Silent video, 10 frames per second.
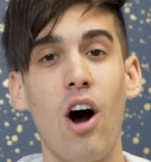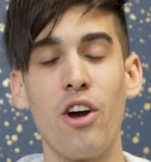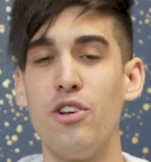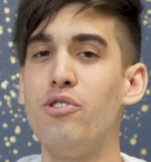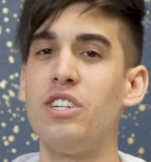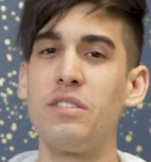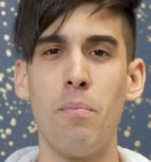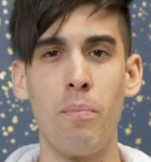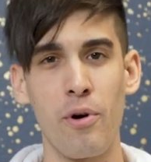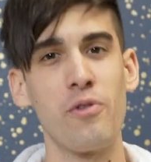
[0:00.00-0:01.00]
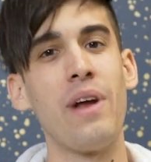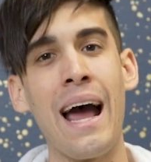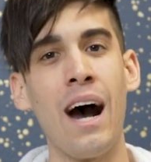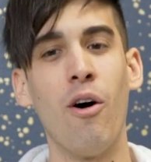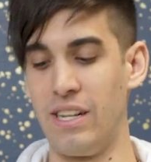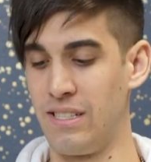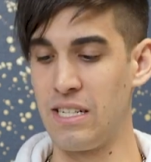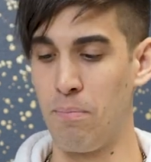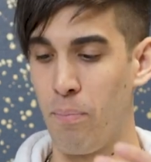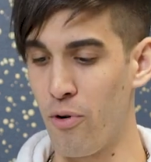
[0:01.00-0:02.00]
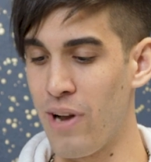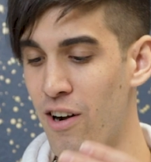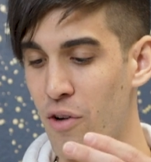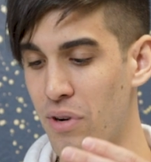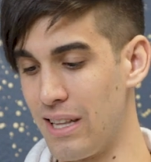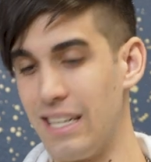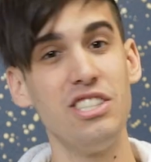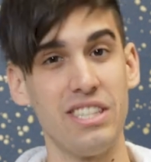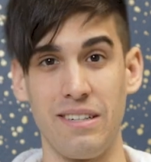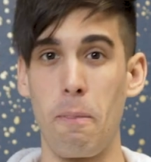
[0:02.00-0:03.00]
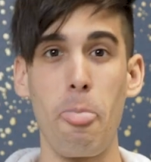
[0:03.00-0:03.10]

Are you just burnt out? It says burn out on religion.